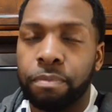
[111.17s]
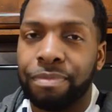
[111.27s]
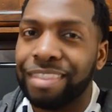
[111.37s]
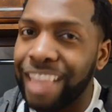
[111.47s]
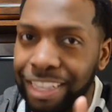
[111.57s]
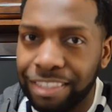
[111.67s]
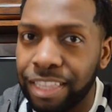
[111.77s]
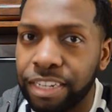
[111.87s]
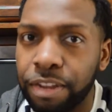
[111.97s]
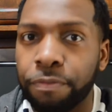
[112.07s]
That's
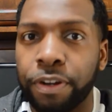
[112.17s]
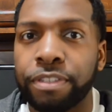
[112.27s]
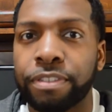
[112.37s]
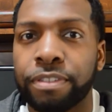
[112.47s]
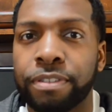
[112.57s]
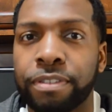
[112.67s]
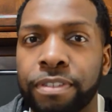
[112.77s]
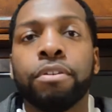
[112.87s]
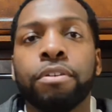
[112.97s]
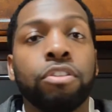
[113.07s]
the difference.
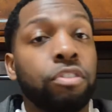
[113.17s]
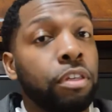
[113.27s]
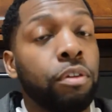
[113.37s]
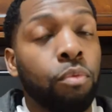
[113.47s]
You see,